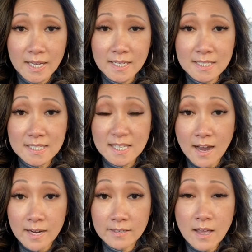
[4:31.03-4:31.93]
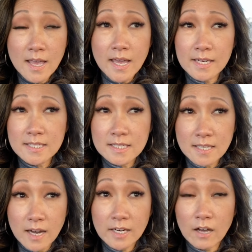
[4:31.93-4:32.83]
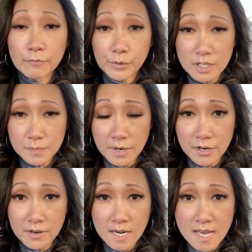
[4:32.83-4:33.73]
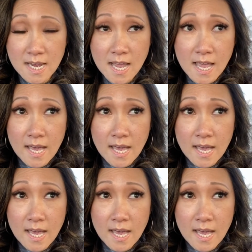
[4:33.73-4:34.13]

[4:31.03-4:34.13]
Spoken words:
And it is a sign of prosperity.